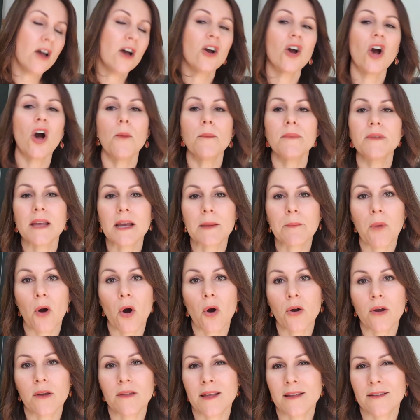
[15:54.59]
CommSec
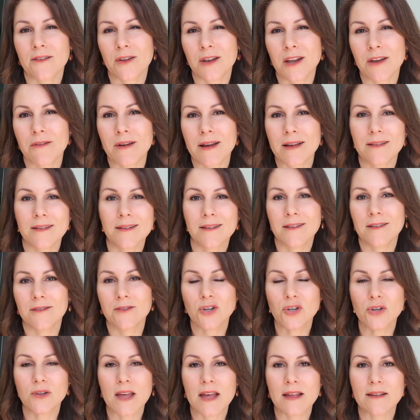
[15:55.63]
Pocket, that's only around since
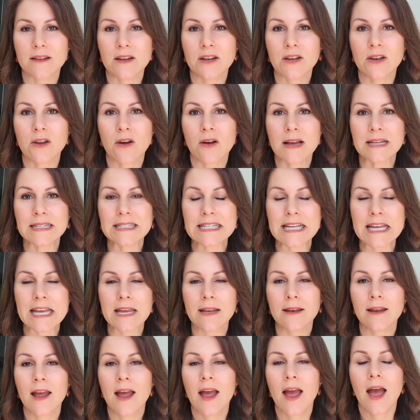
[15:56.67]

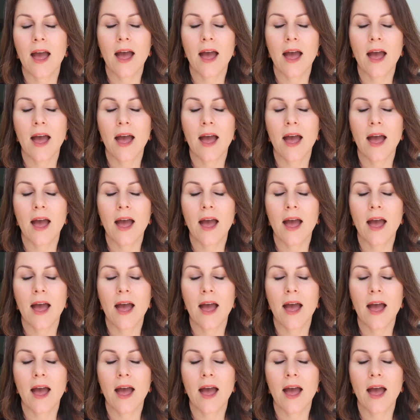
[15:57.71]
2019.